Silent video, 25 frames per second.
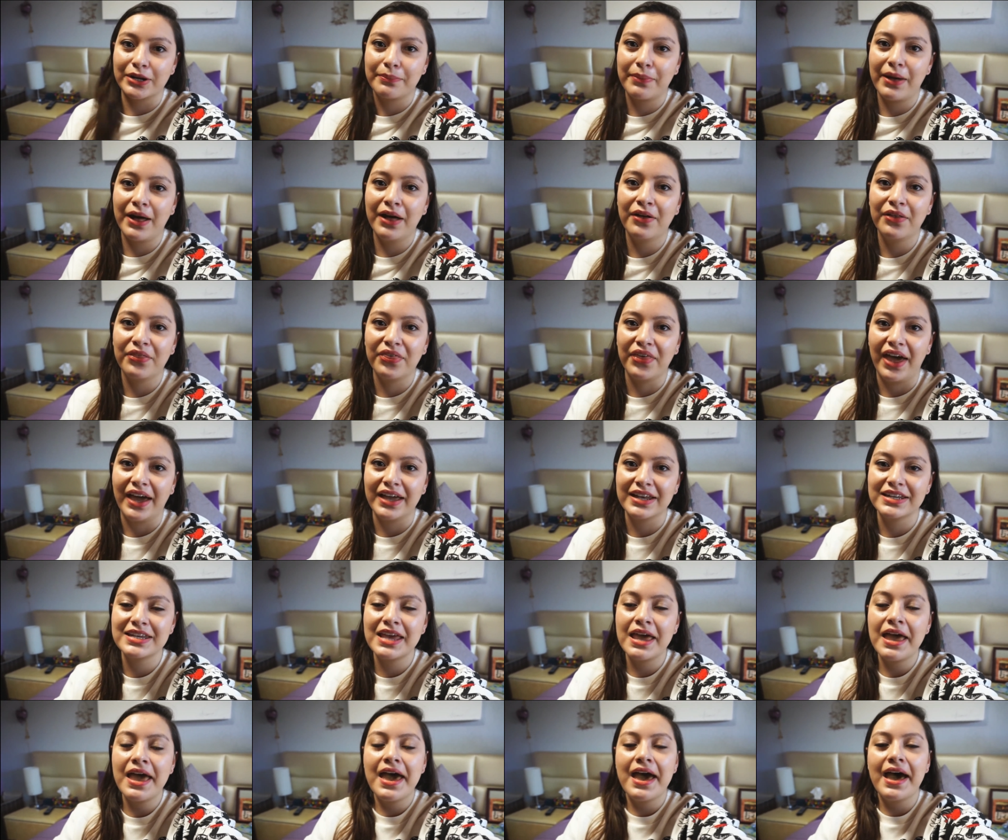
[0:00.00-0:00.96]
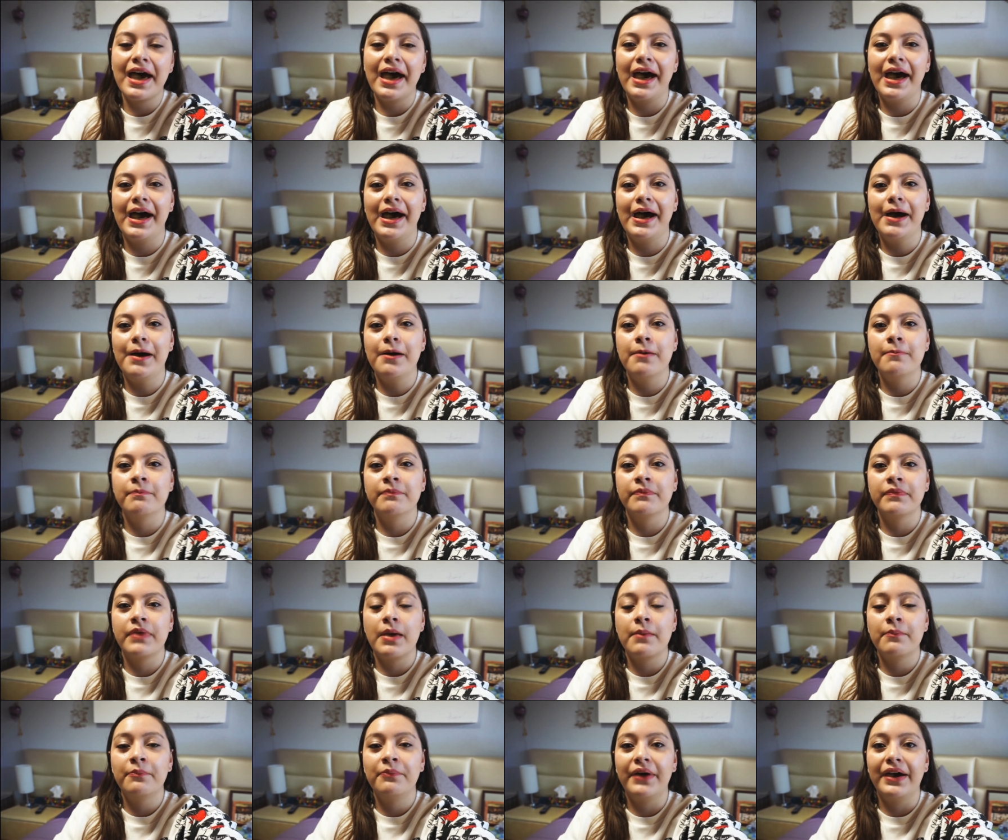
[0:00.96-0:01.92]
about that. Um,
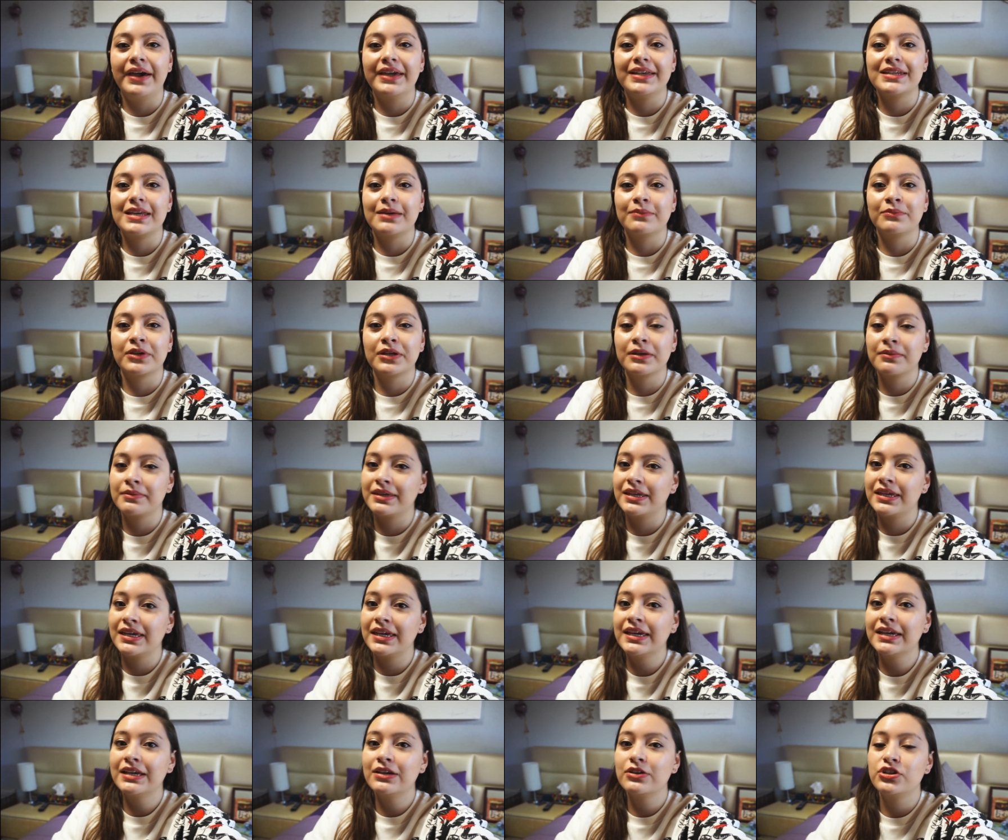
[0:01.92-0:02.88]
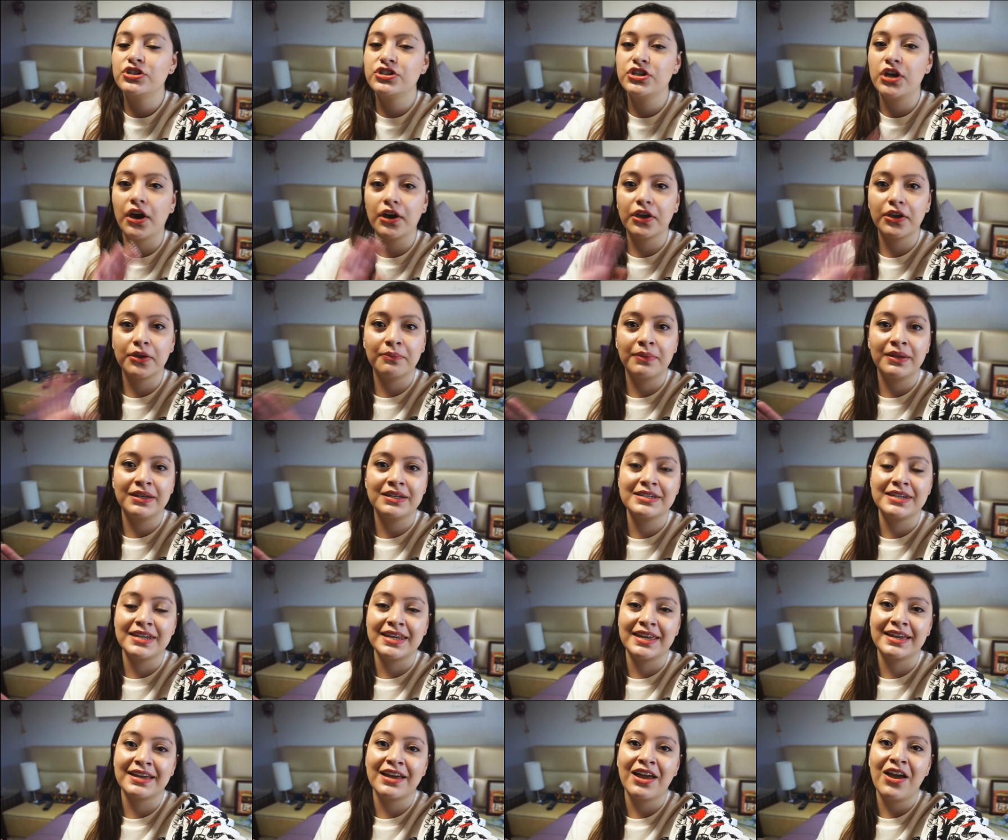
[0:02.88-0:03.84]
but I'm gonna be
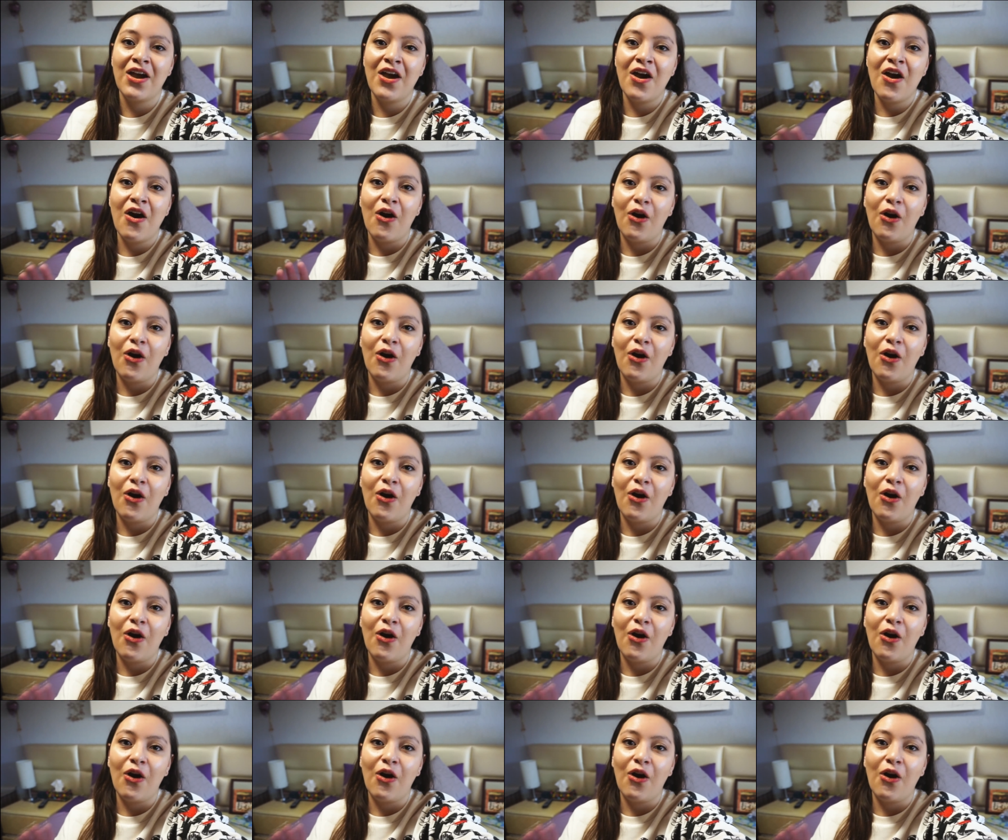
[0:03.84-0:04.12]
documenting